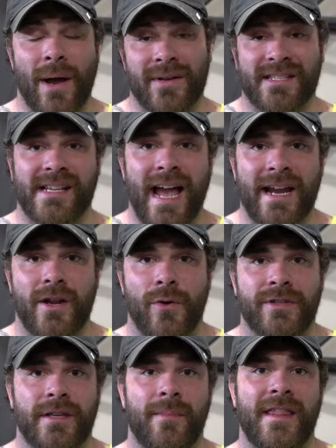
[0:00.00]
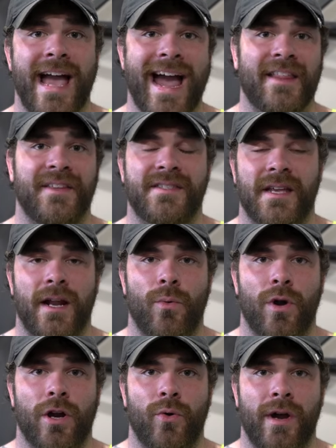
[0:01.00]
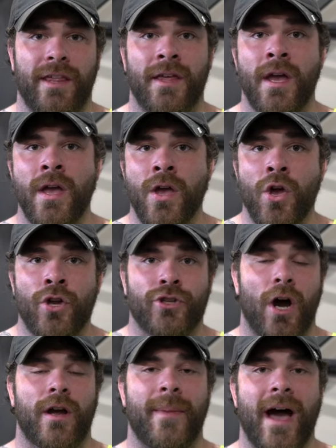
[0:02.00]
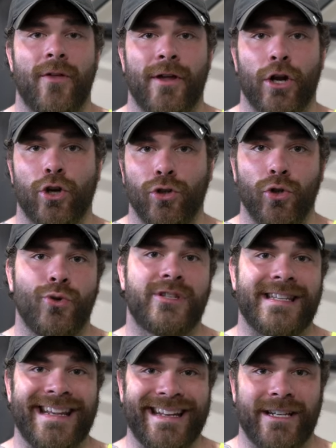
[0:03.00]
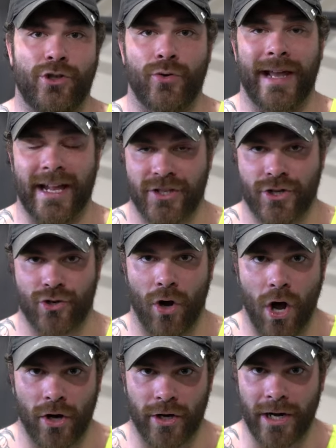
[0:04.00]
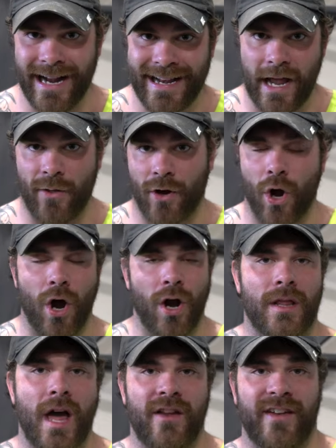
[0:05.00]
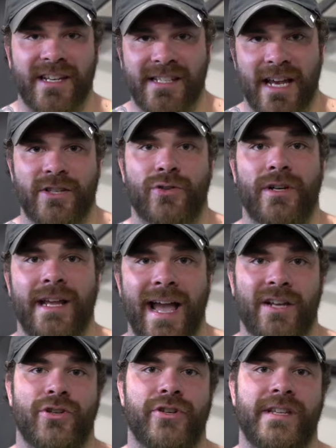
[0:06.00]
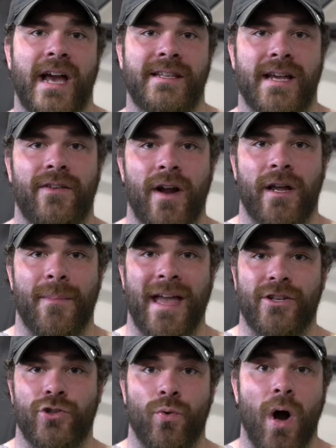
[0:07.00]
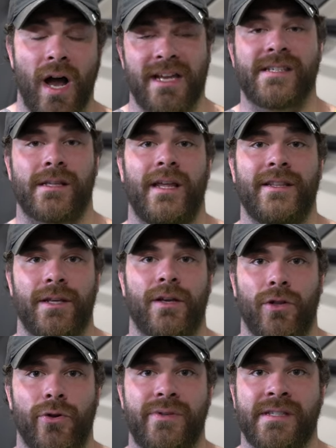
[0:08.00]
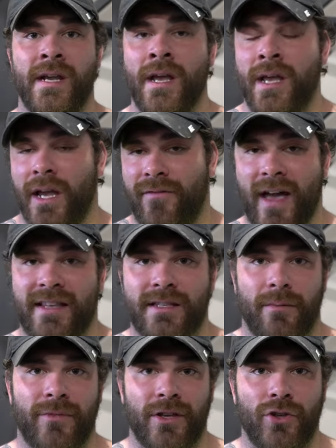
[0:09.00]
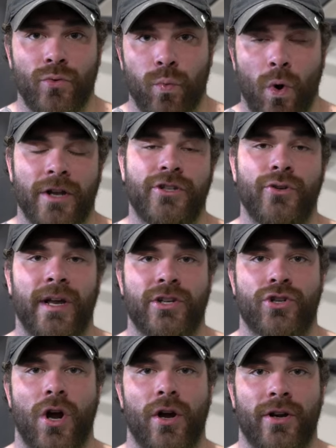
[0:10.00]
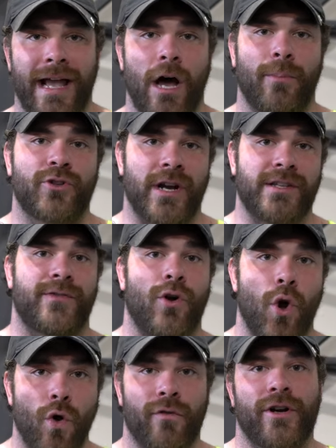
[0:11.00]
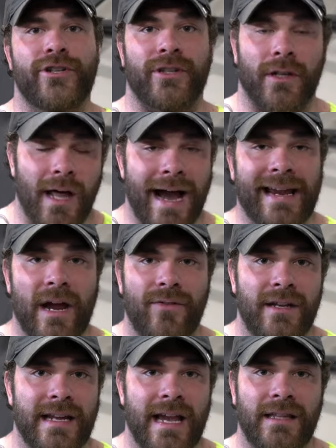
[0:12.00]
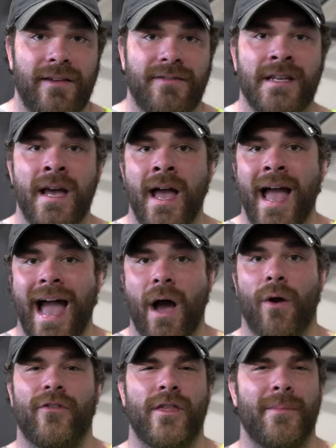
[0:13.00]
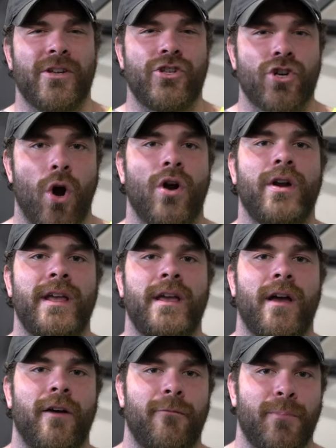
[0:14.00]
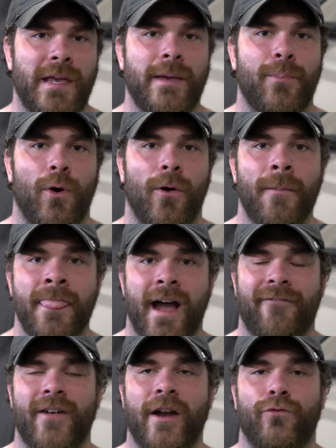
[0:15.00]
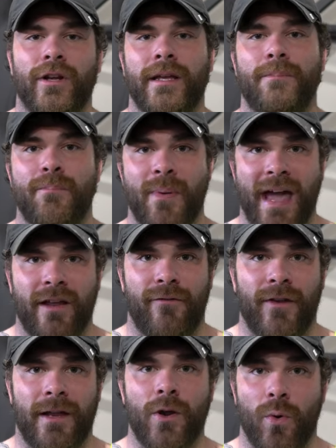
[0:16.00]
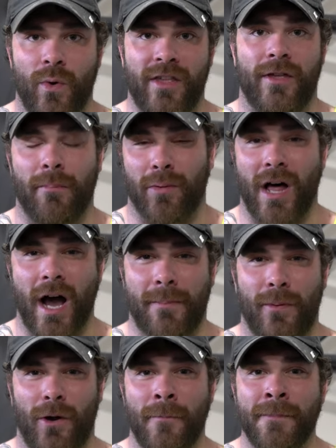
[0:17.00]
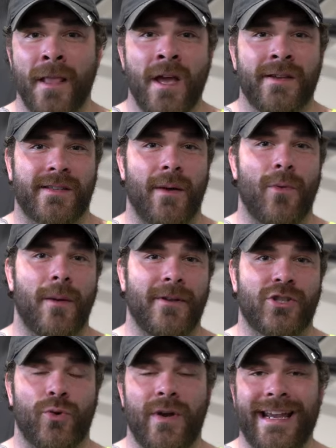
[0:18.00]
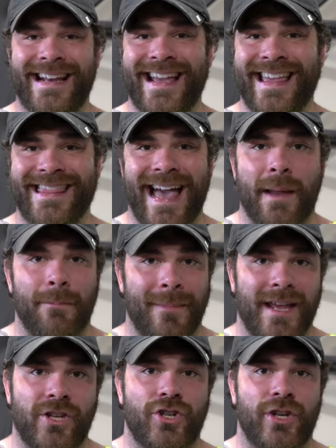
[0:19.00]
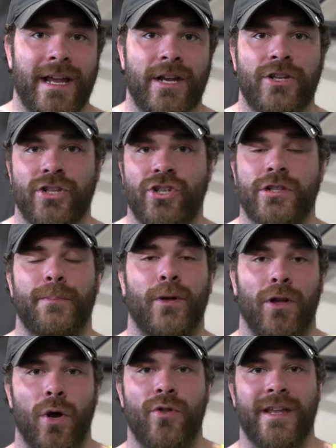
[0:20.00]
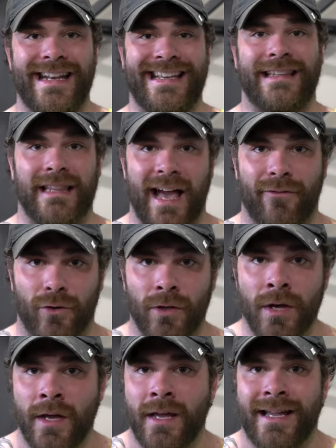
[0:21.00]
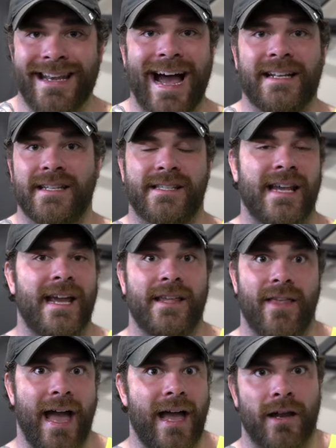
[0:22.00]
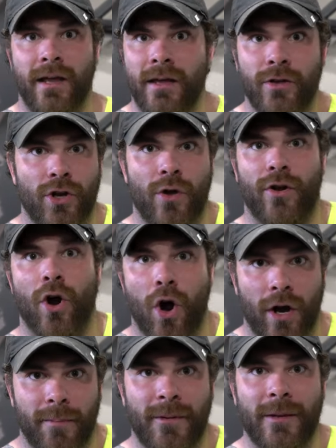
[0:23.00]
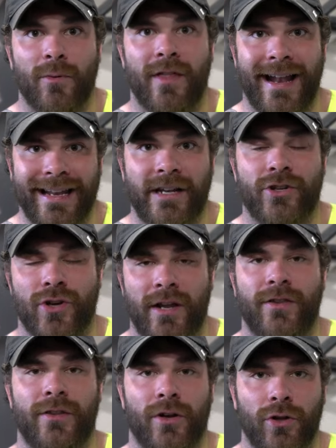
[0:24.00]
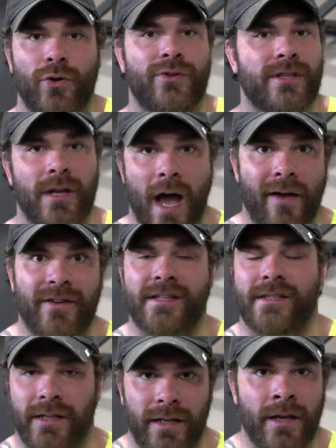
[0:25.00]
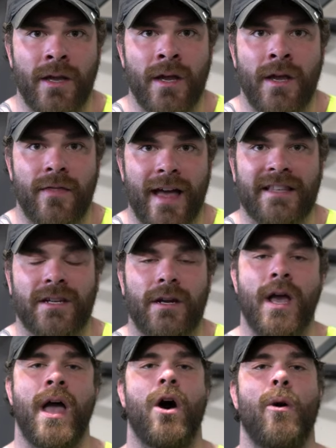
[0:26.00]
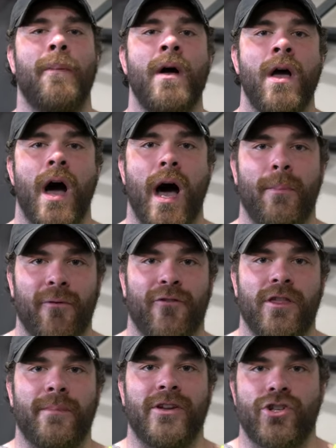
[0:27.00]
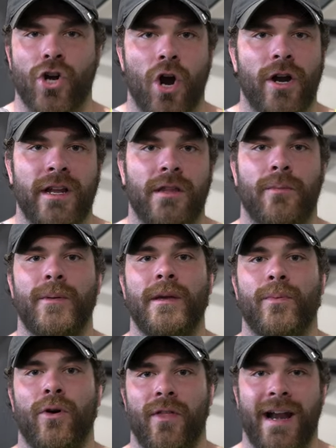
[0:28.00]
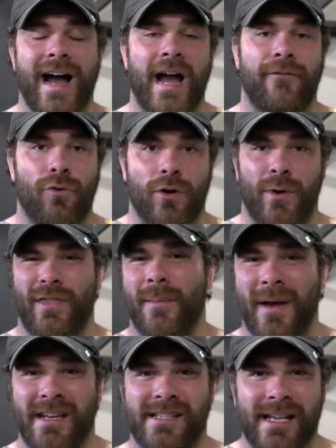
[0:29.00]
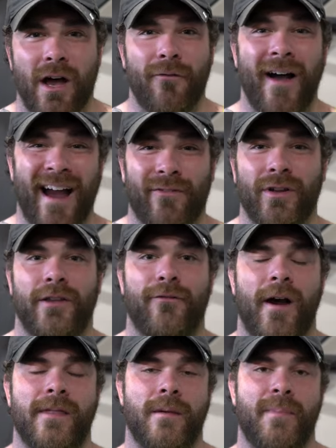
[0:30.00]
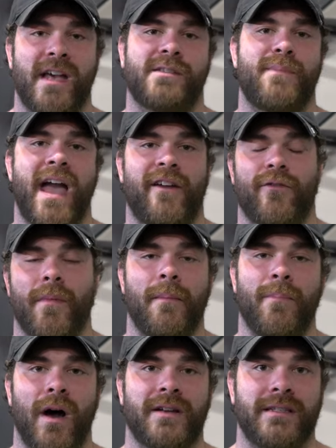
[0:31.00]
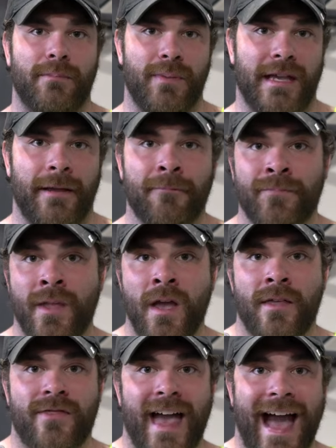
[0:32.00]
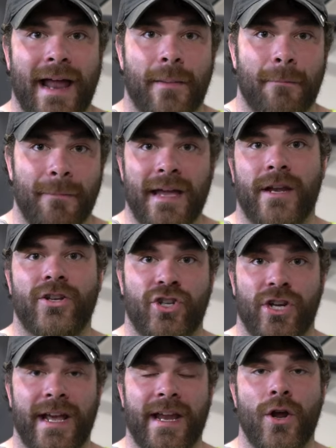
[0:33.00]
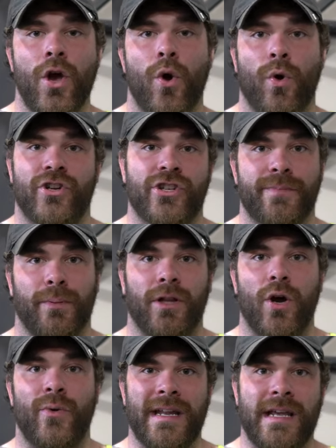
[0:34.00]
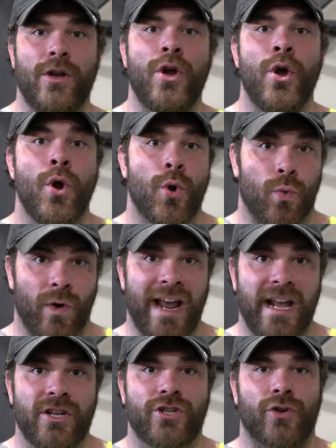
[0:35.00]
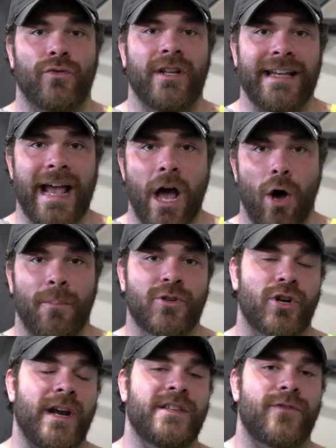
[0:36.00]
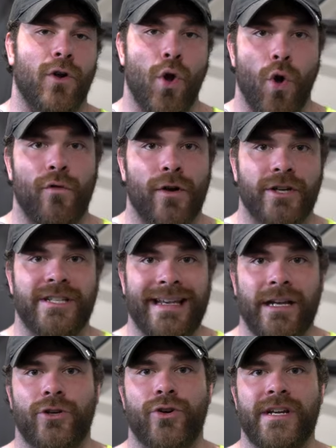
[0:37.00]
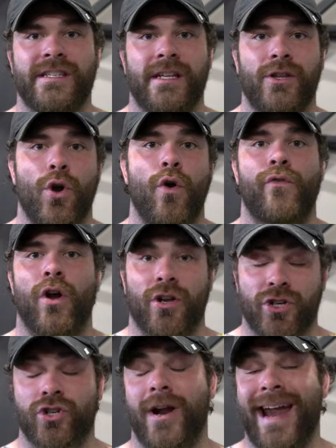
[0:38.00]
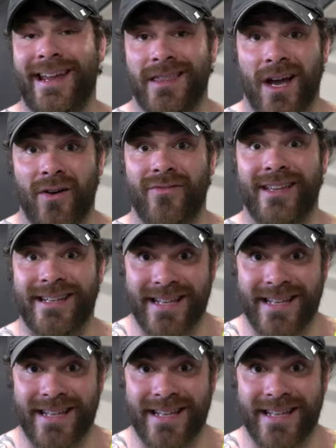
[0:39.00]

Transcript: Now, a side note, some of the athletes that I work with talk about their glutes needing to get stronger. Now, there a lot of accessory exercise I'd recommend to isolate the glutes if that's something you want to get stronger to help transfer over to the lockout and the deadlift. However, the majority of people I find really benefit with a block pull somewhere between that mid shin to just below the knee level. Not to say that, you know, there aren't people that need to strengthen their glutes. Obviously, that's gonna help. Uh, but for the majority of the people that I've worked with and myself, I really find the best bang for my buck to be that mid shin or just below knee range to really help transfer over to increasing the overall strength of the